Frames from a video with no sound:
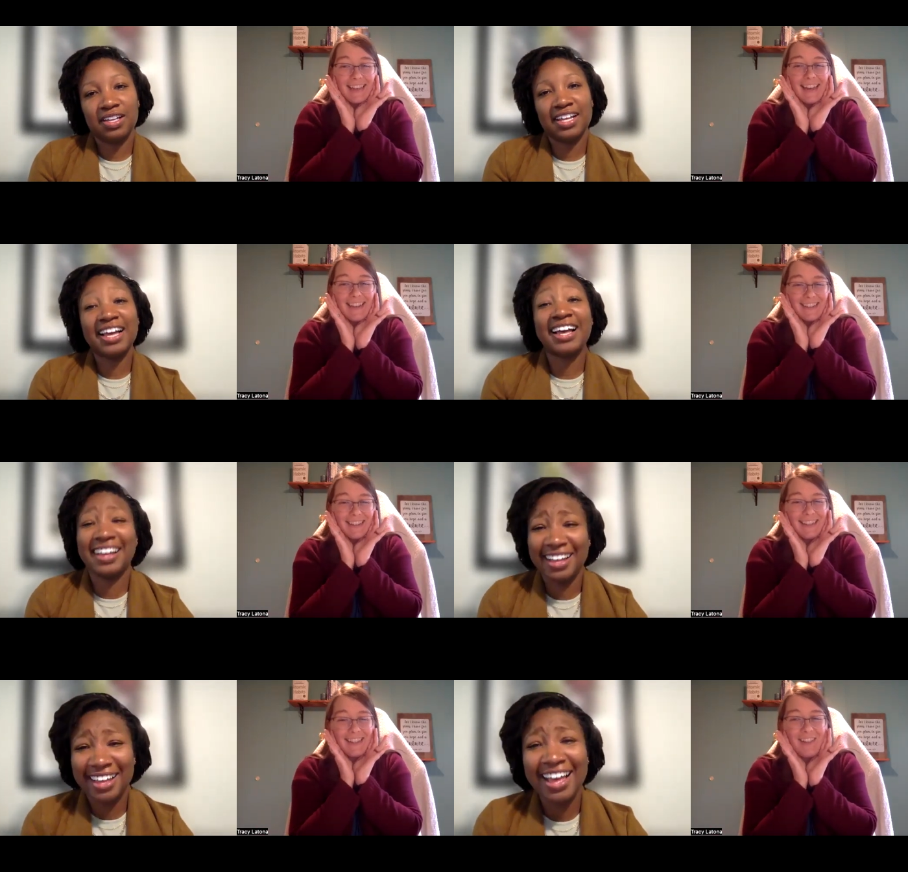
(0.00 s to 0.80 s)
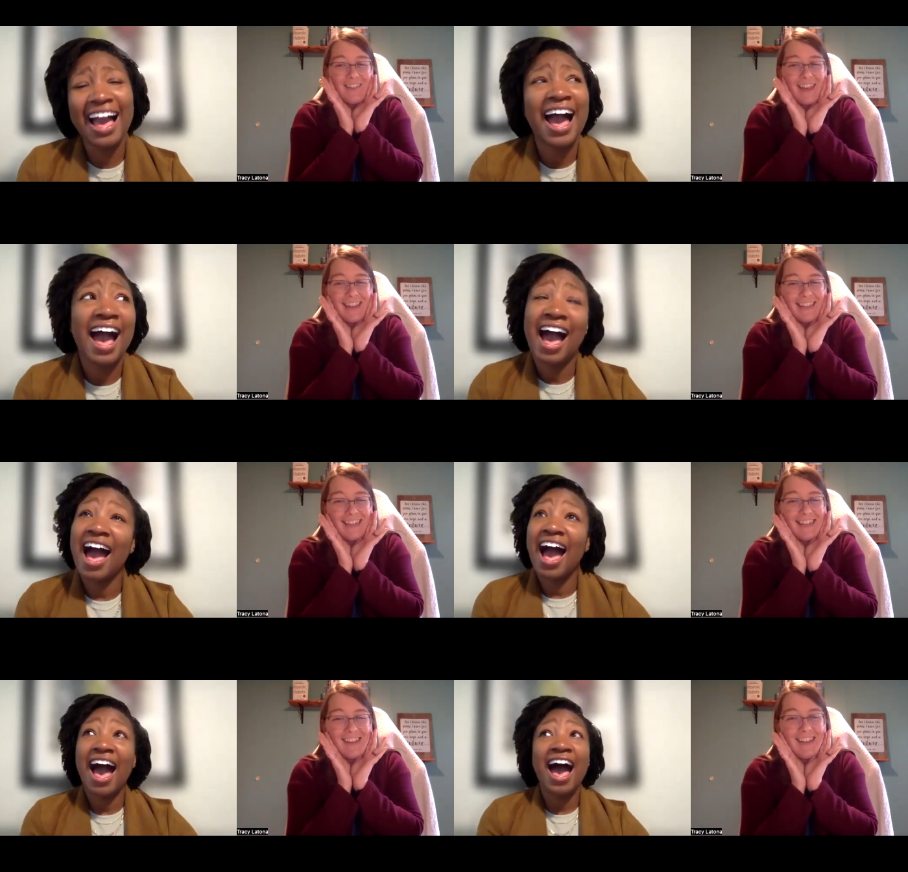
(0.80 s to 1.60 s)
Speaker 1: Cash is still
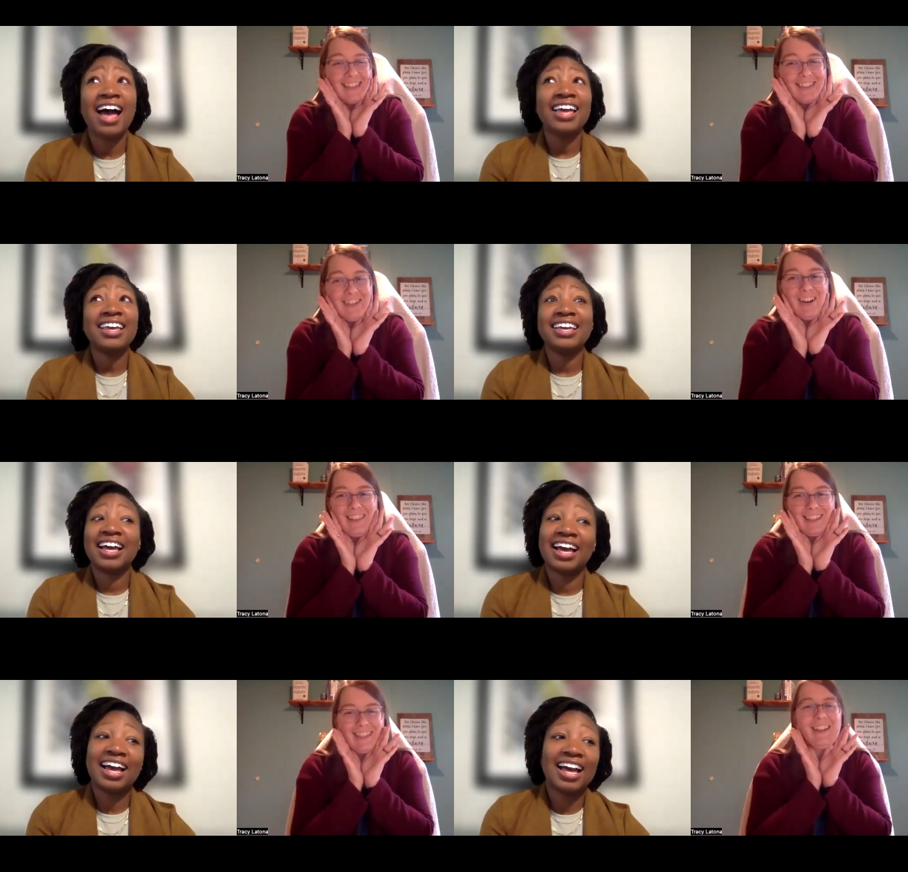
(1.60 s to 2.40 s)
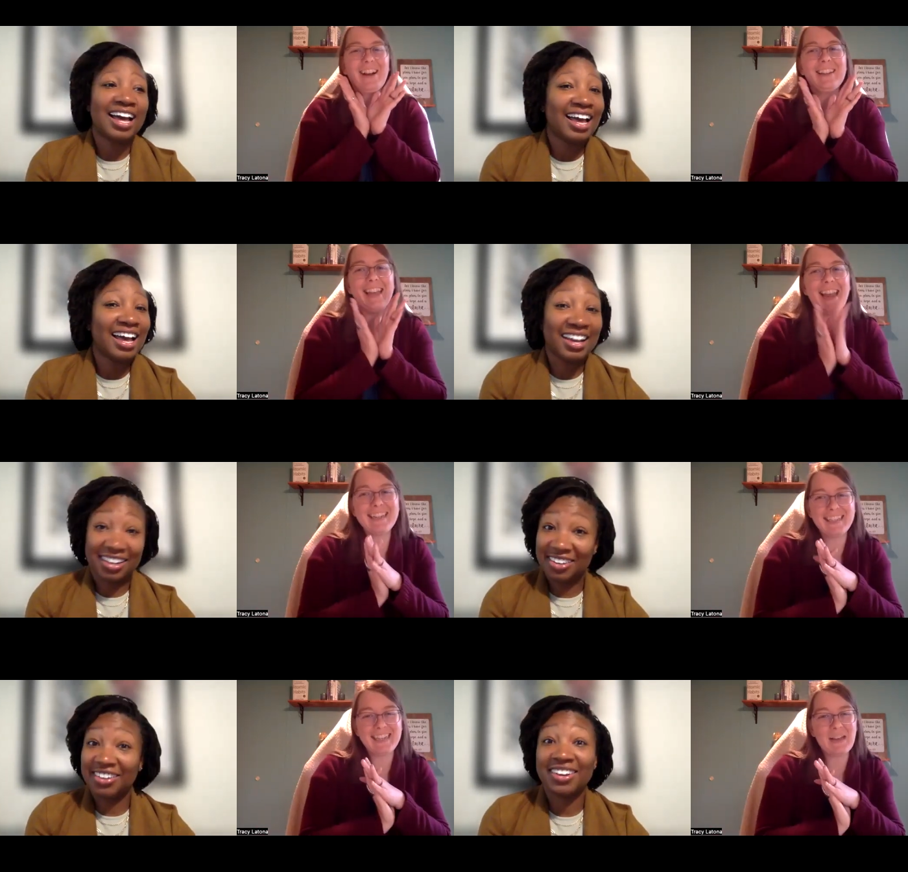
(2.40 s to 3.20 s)
amazing. You can still go to this thing called the
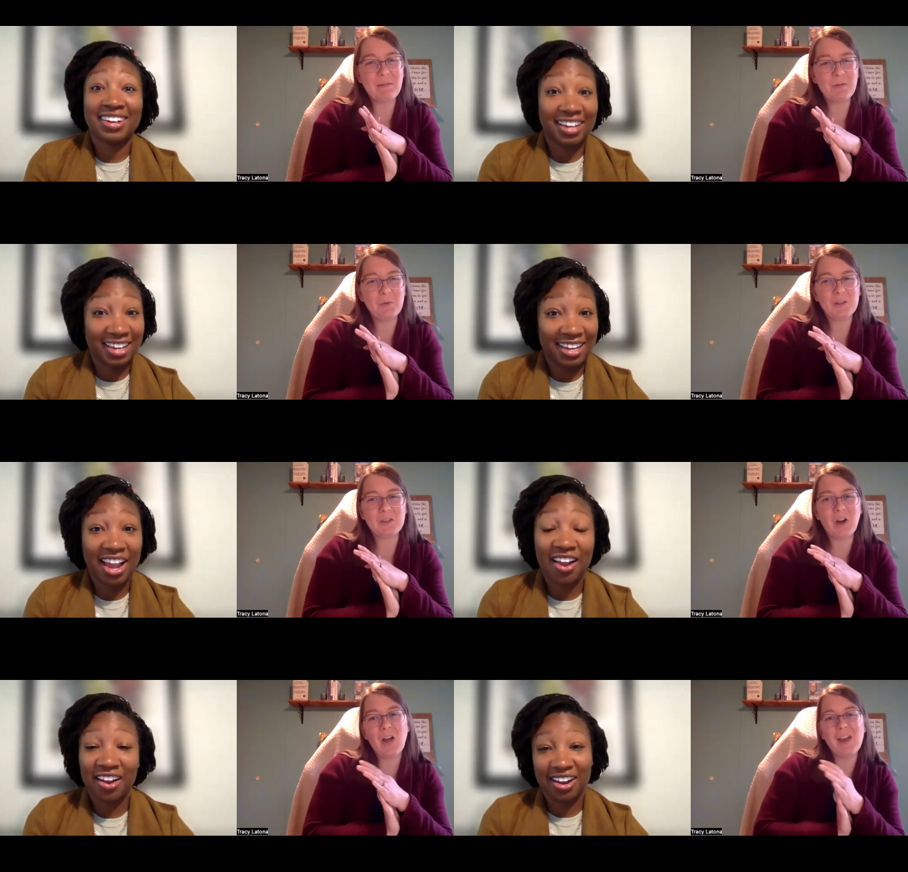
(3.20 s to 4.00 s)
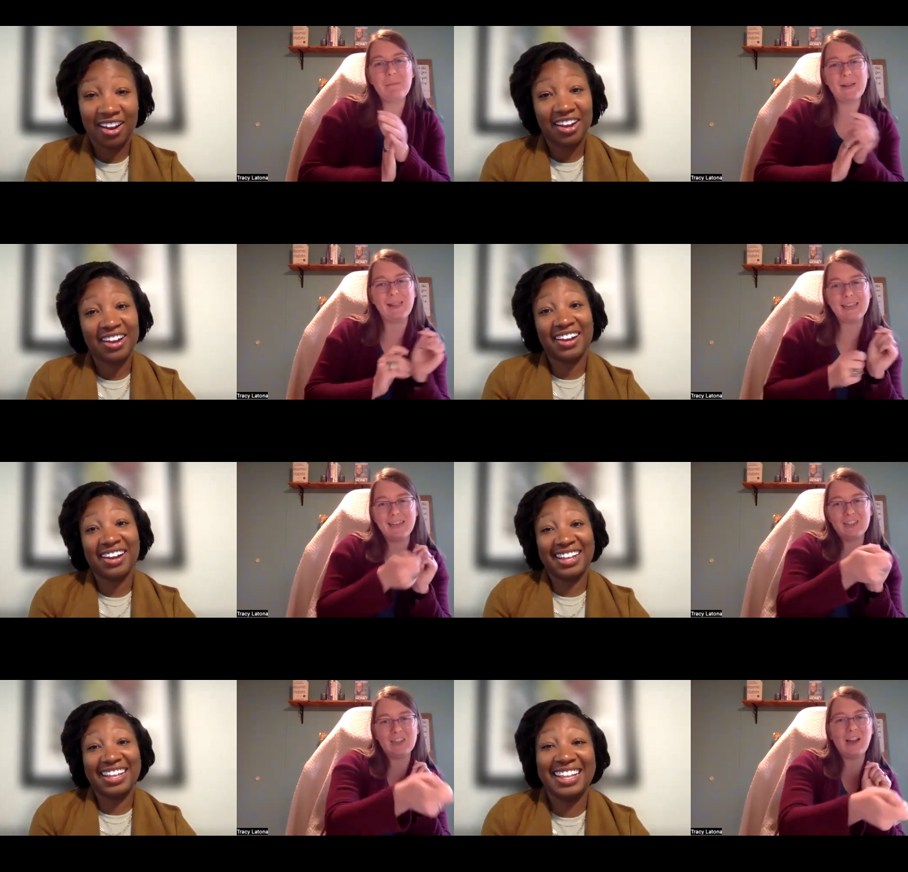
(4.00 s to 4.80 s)
ATM and withdraw it and be like,
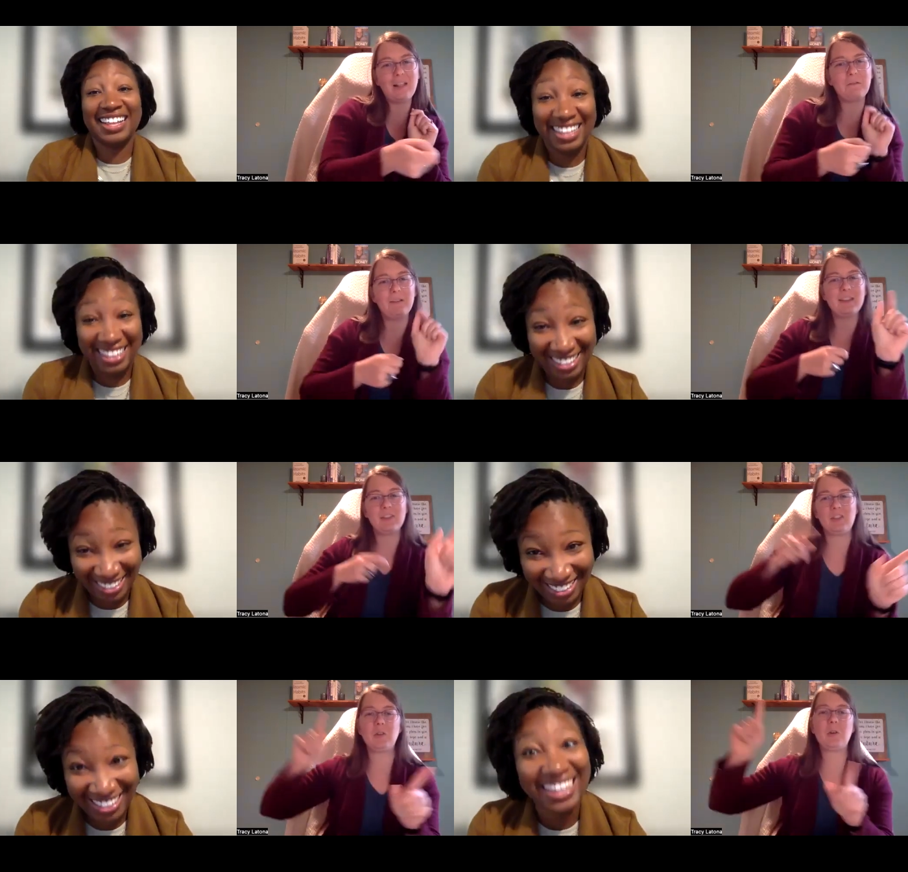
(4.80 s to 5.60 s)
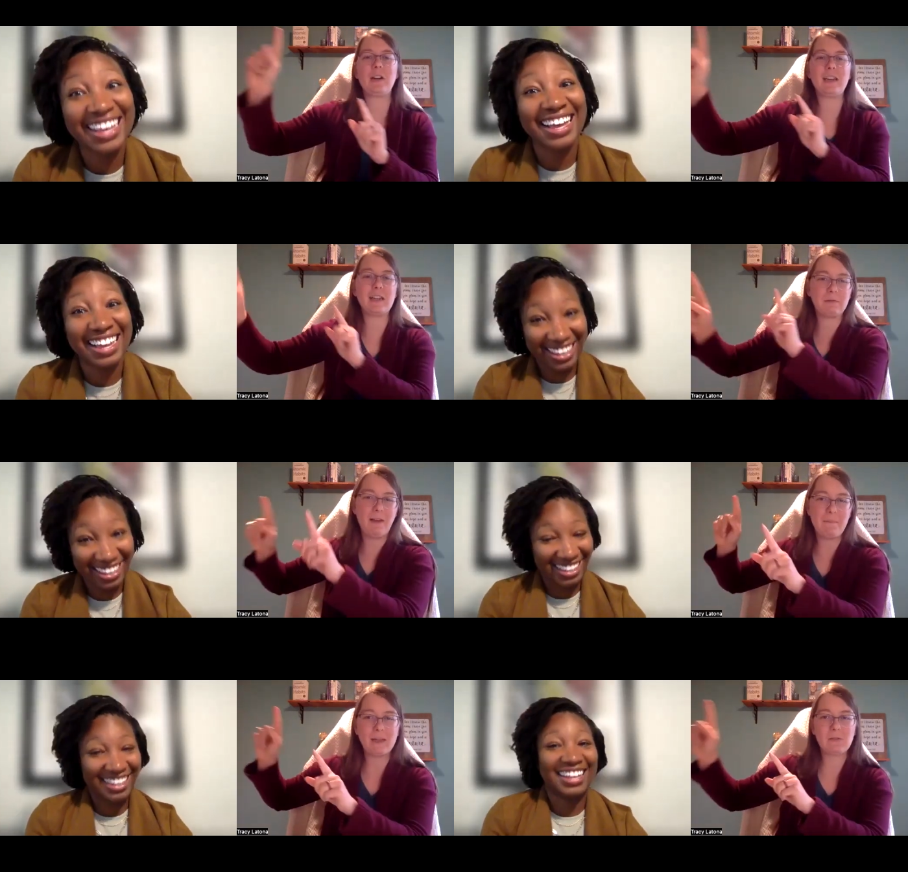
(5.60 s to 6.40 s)
here's a dollar for this chore, and here's
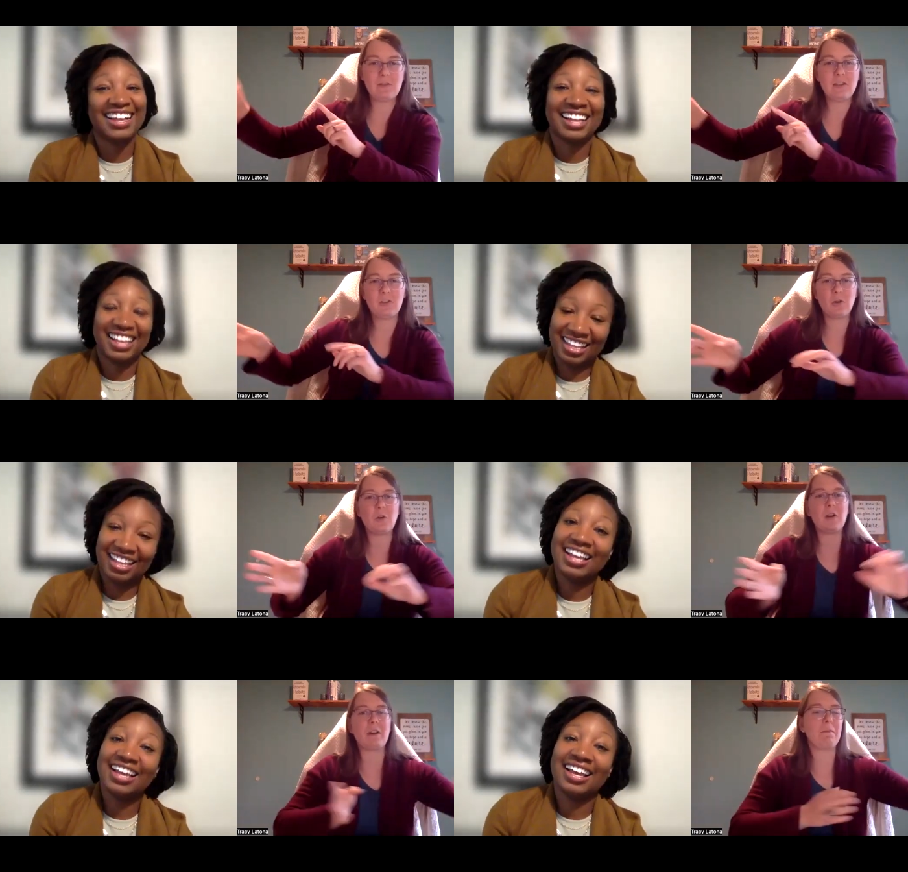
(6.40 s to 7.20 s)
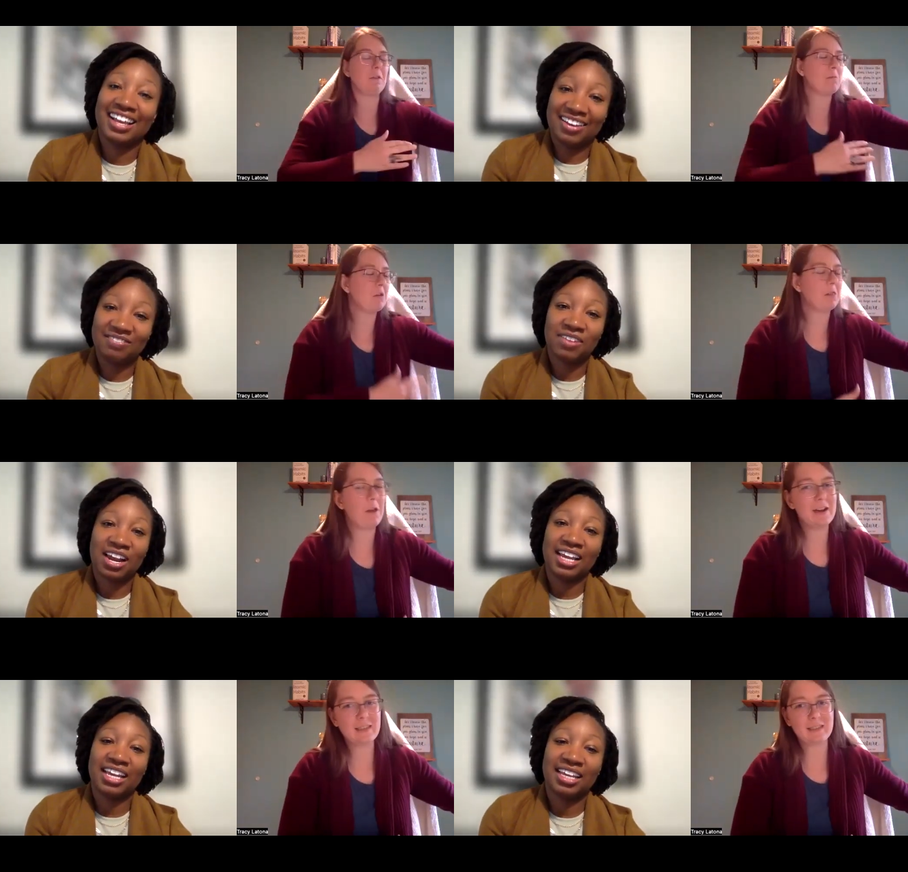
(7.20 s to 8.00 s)
five bucks for this chore. And if you mow the
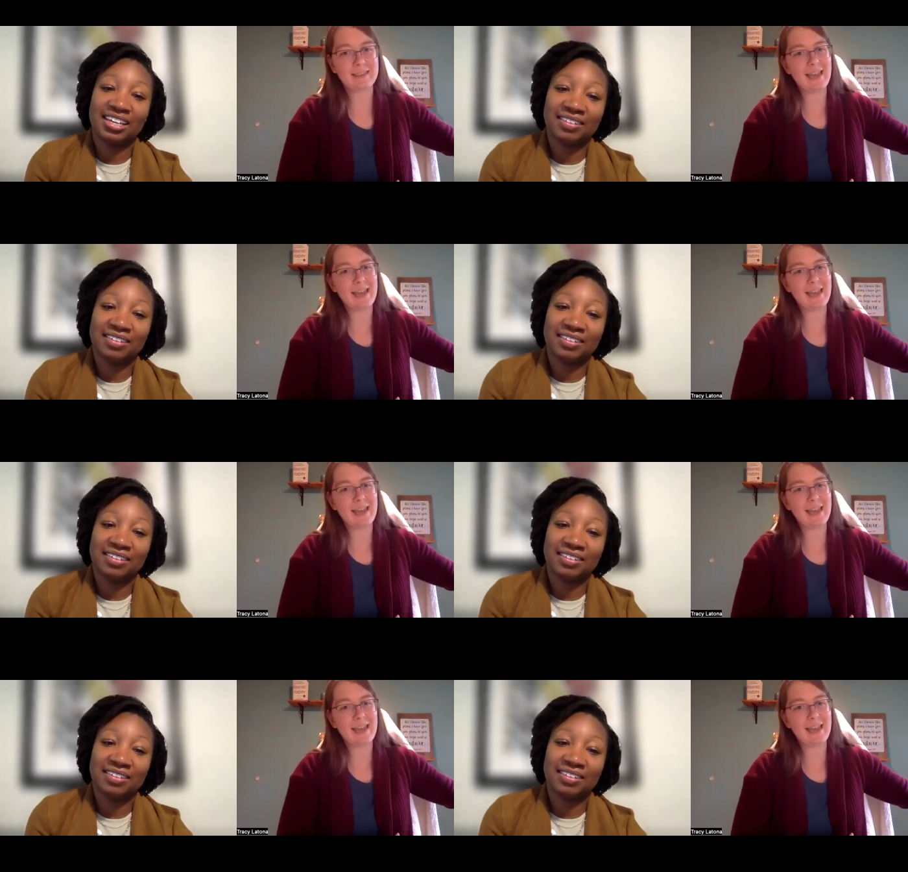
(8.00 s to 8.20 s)
lawn, it's